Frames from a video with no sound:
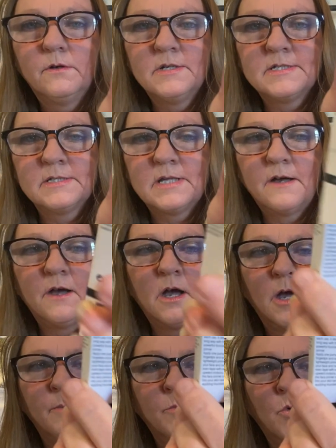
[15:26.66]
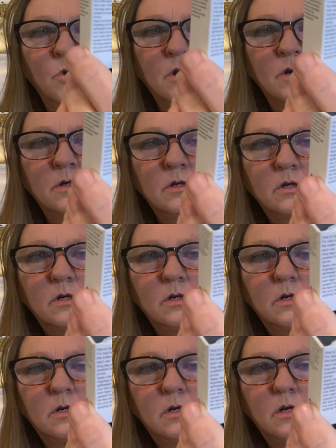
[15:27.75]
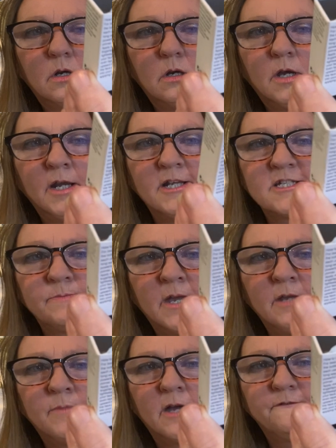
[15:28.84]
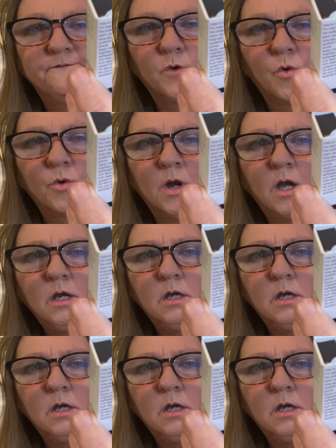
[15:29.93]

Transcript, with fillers: This is uh, more, and it's made by Fora.